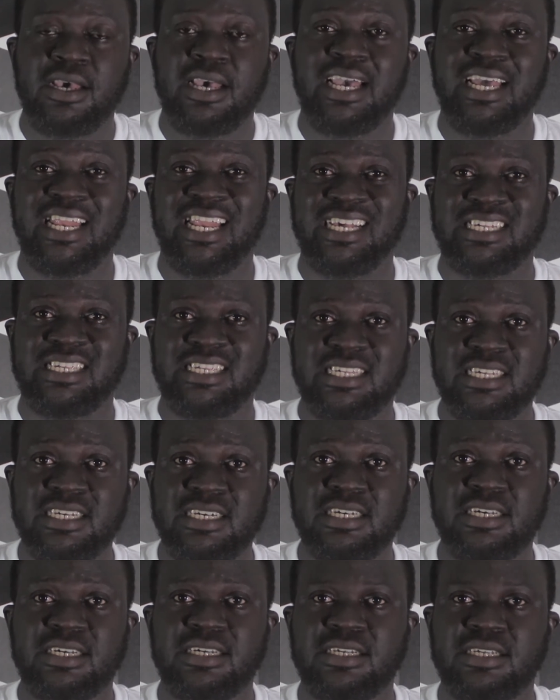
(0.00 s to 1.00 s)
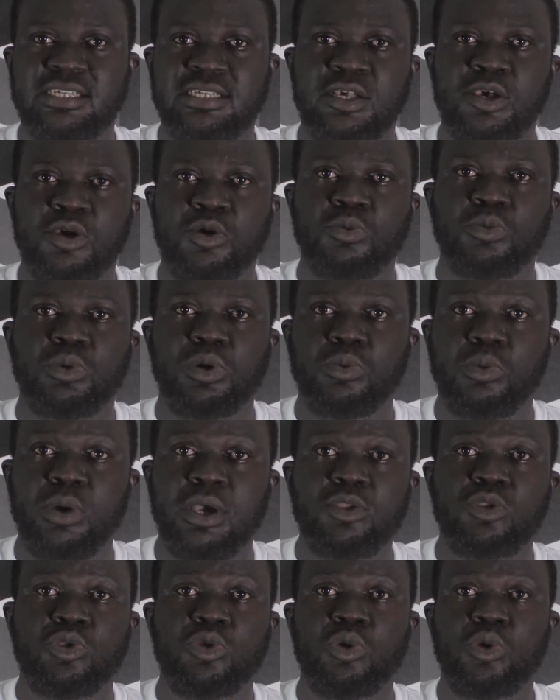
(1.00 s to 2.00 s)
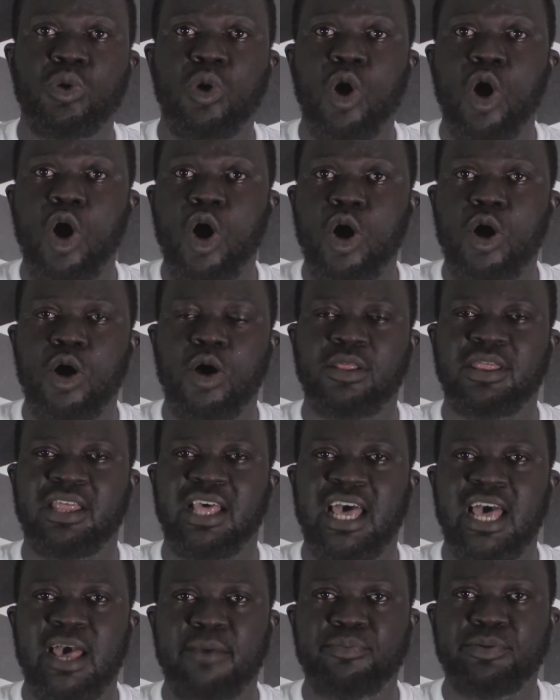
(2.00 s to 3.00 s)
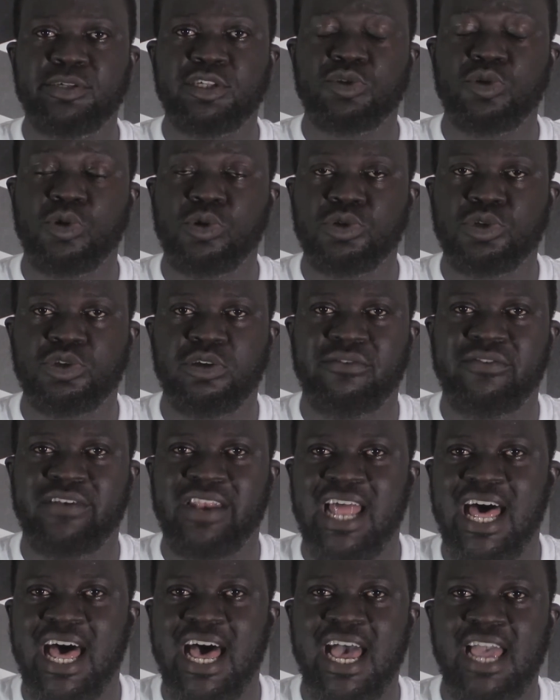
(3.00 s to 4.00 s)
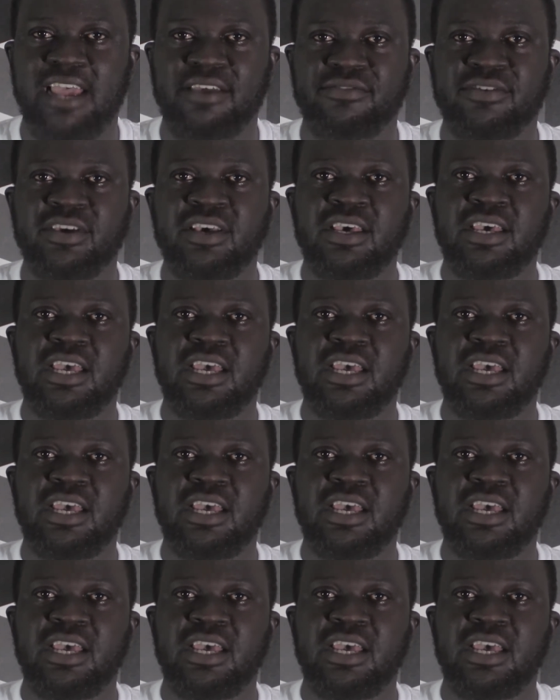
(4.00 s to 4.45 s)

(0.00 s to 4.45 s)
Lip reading: And as singles, we went through all the episodes of life